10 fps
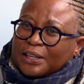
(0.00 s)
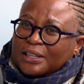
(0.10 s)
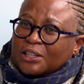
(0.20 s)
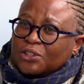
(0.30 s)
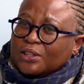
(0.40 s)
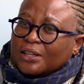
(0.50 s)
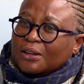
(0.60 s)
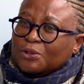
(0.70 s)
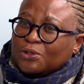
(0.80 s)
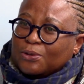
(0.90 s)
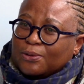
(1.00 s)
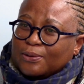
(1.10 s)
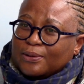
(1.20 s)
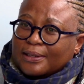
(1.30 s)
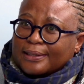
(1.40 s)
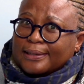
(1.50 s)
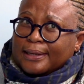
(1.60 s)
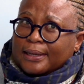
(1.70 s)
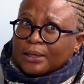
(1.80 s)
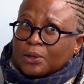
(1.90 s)
And initially I also thought
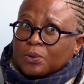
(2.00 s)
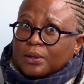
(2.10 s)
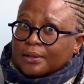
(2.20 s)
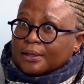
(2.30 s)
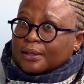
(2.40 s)
well,